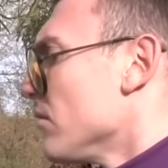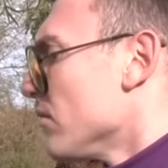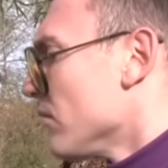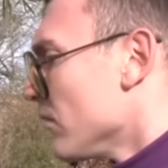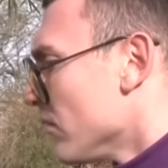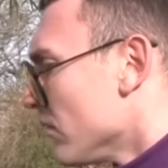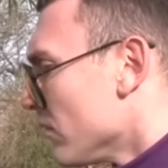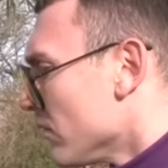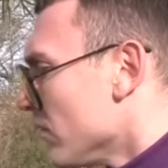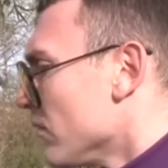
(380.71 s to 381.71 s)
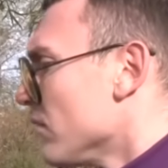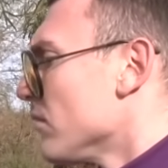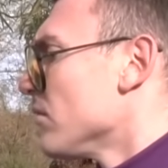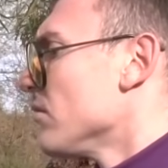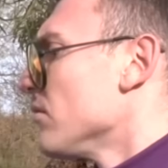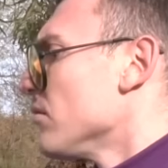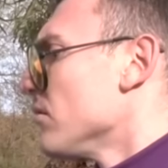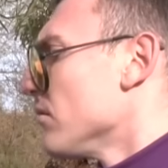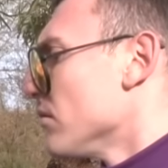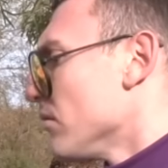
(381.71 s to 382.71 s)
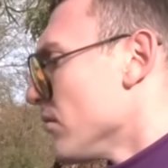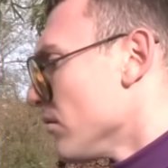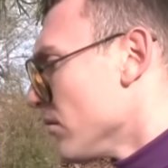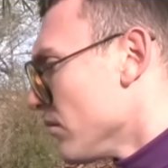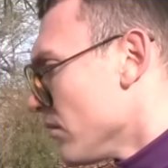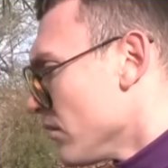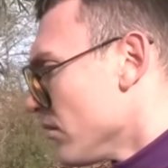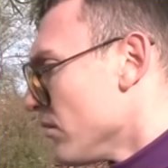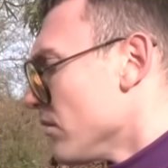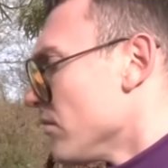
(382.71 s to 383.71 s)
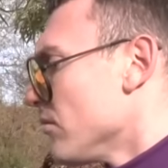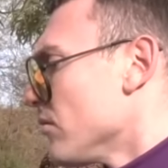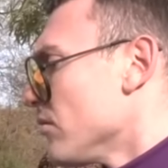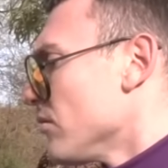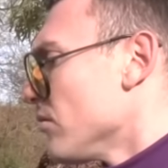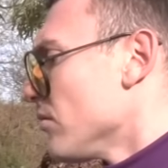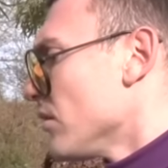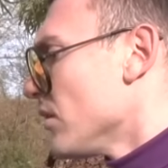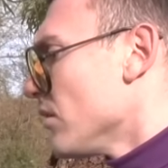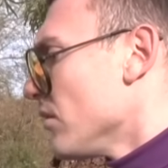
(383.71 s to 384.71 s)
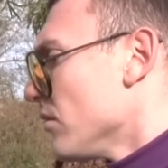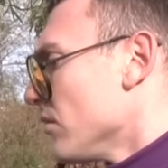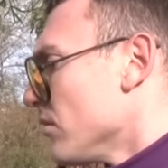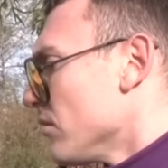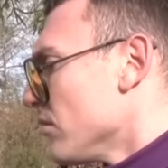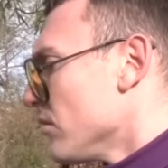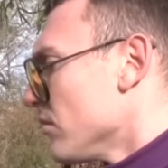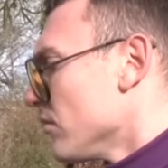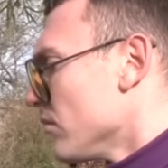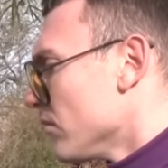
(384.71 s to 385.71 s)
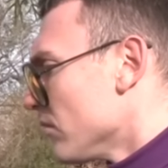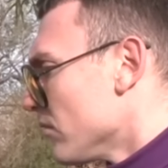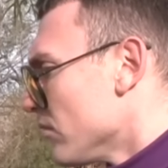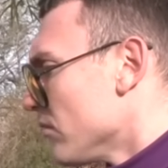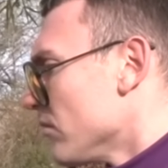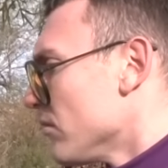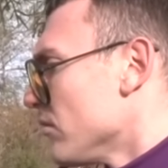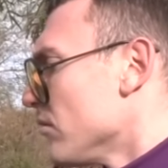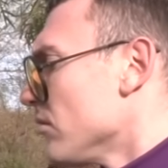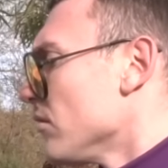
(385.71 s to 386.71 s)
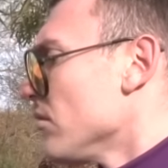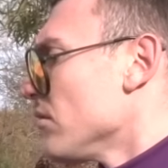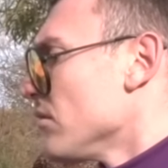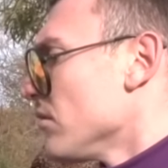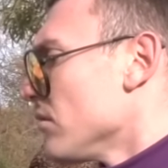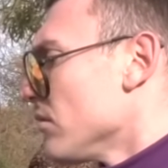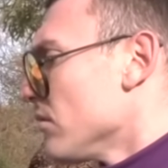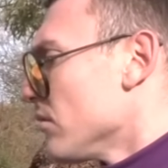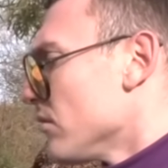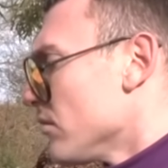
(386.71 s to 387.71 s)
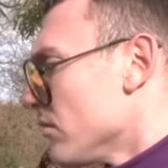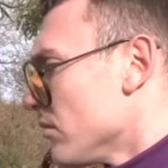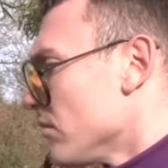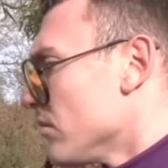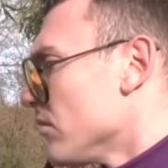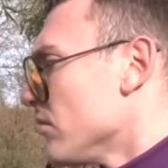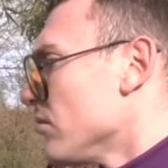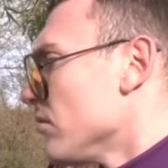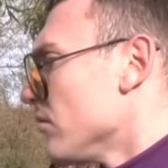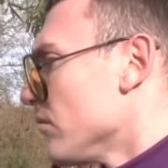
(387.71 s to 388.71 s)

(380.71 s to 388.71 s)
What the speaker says: (silent)